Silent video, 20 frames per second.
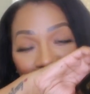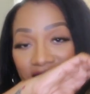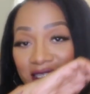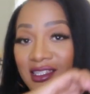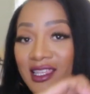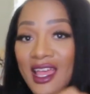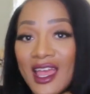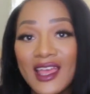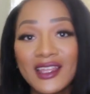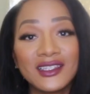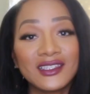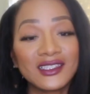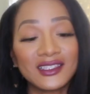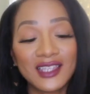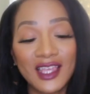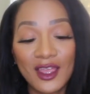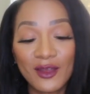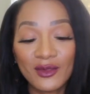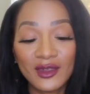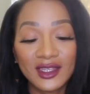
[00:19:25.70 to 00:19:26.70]
Sad to
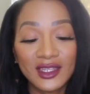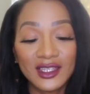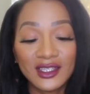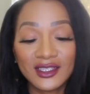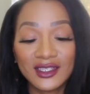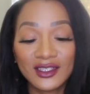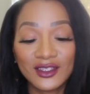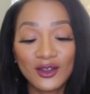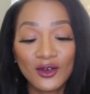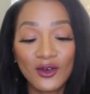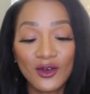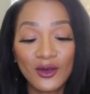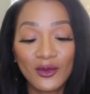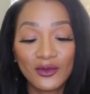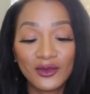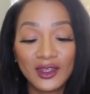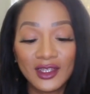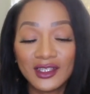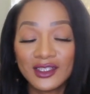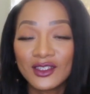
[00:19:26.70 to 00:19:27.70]
say, but this is
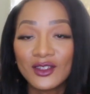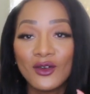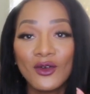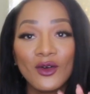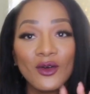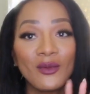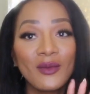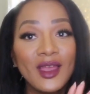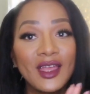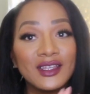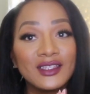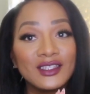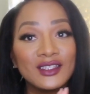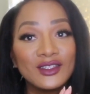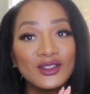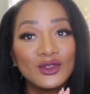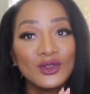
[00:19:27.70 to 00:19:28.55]
going this is going back to the